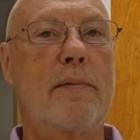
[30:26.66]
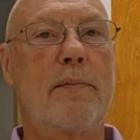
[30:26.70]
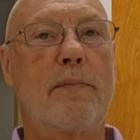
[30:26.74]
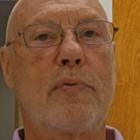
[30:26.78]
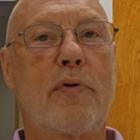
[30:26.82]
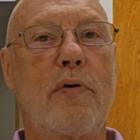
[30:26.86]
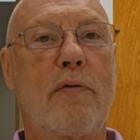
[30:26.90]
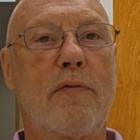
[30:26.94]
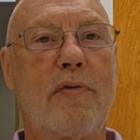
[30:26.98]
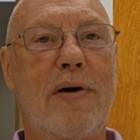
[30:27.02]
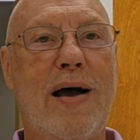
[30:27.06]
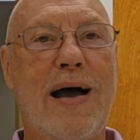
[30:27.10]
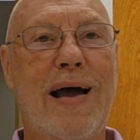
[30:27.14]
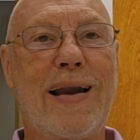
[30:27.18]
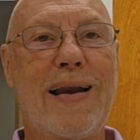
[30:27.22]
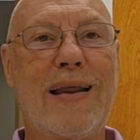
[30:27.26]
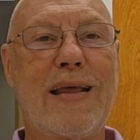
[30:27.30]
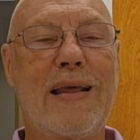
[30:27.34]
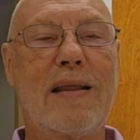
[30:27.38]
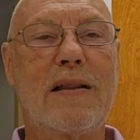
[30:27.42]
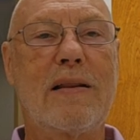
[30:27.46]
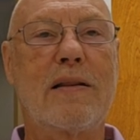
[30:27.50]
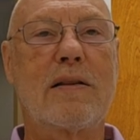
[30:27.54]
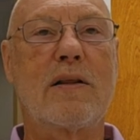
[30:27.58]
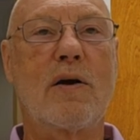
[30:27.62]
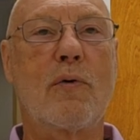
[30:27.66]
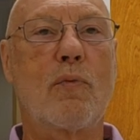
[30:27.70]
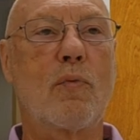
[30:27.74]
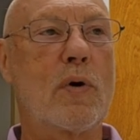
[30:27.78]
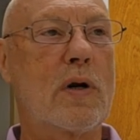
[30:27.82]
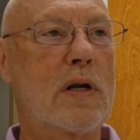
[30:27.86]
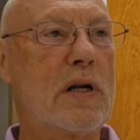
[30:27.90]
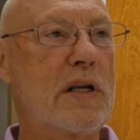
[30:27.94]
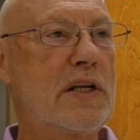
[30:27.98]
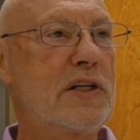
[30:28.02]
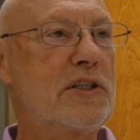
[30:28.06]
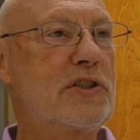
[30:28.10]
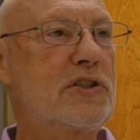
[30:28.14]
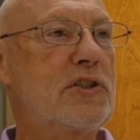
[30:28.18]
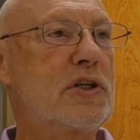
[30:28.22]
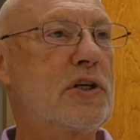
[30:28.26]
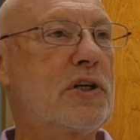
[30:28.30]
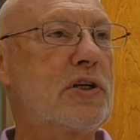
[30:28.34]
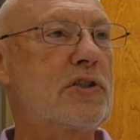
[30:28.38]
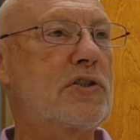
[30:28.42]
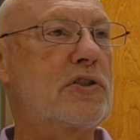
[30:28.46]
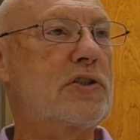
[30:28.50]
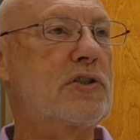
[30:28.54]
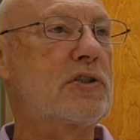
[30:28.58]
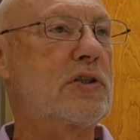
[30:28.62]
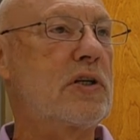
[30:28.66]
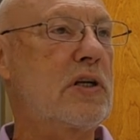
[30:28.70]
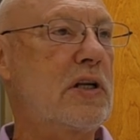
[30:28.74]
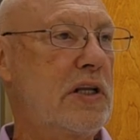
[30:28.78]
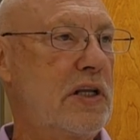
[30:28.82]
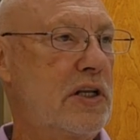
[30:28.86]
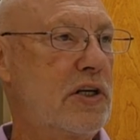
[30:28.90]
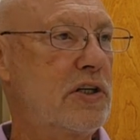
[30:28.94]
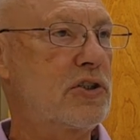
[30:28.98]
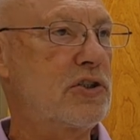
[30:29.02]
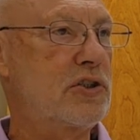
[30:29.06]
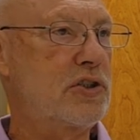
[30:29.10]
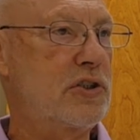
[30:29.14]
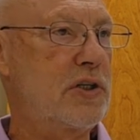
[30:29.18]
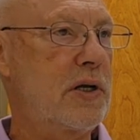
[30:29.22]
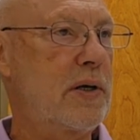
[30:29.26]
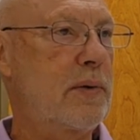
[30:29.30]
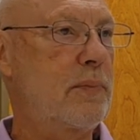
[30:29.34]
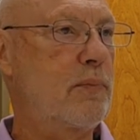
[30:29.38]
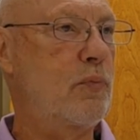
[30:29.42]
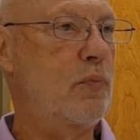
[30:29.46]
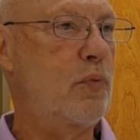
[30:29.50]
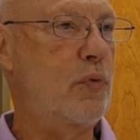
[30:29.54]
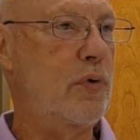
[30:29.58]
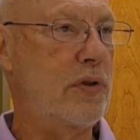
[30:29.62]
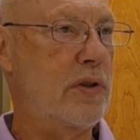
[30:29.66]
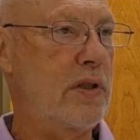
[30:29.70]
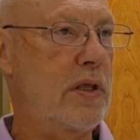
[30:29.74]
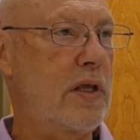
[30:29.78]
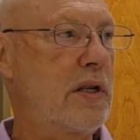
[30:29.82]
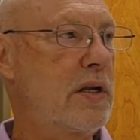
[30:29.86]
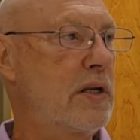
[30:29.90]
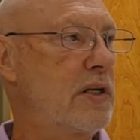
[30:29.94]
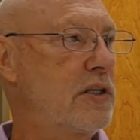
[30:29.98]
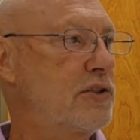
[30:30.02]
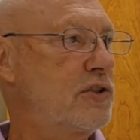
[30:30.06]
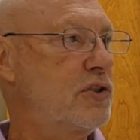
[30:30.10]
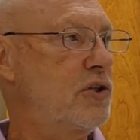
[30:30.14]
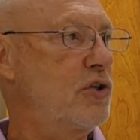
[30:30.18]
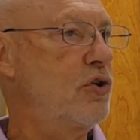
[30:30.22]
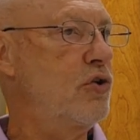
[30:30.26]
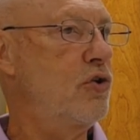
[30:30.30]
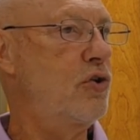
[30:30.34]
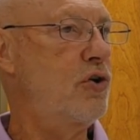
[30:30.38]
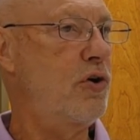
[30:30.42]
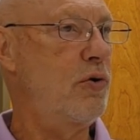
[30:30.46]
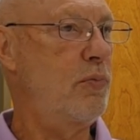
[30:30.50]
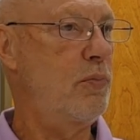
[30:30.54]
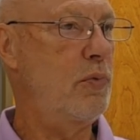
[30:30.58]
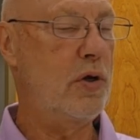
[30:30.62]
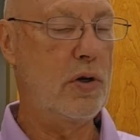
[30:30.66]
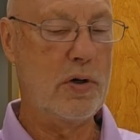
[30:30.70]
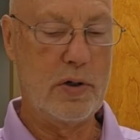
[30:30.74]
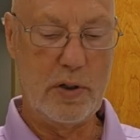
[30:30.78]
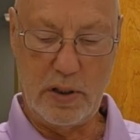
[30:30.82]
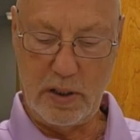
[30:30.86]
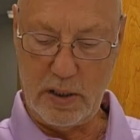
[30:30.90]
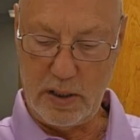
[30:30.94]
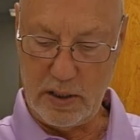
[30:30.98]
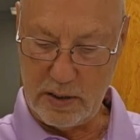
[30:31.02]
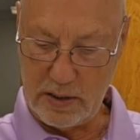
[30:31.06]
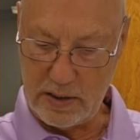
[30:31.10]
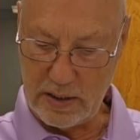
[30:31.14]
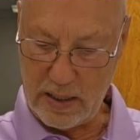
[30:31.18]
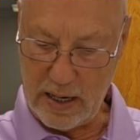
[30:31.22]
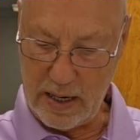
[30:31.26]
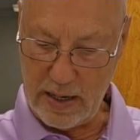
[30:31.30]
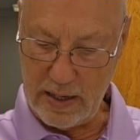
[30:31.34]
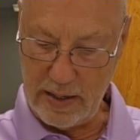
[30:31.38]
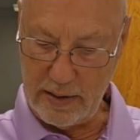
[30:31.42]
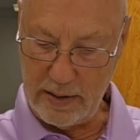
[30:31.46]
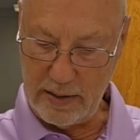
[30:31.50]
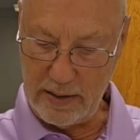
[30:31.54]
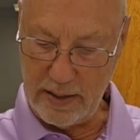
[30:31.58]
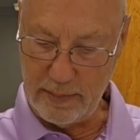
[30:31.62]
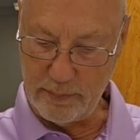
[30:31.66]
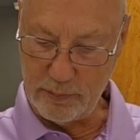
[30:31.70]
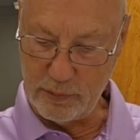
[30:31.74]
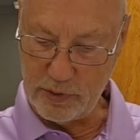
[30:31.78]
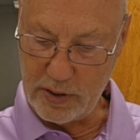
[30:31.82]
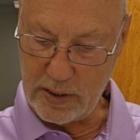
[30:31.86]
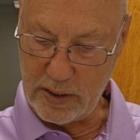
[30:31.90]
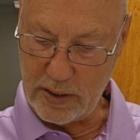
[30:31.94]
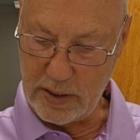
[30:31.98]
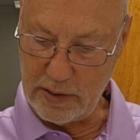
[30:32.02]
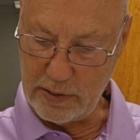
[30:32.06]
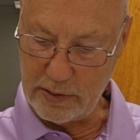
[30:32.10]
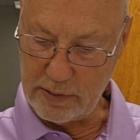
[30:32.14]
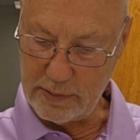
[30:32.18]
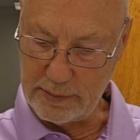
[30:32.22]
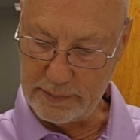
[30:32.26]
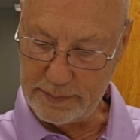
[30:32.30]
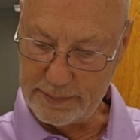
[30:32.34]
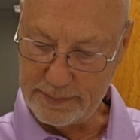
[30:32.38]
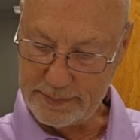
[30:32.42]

providing the religious leadership within this new community and tying them together.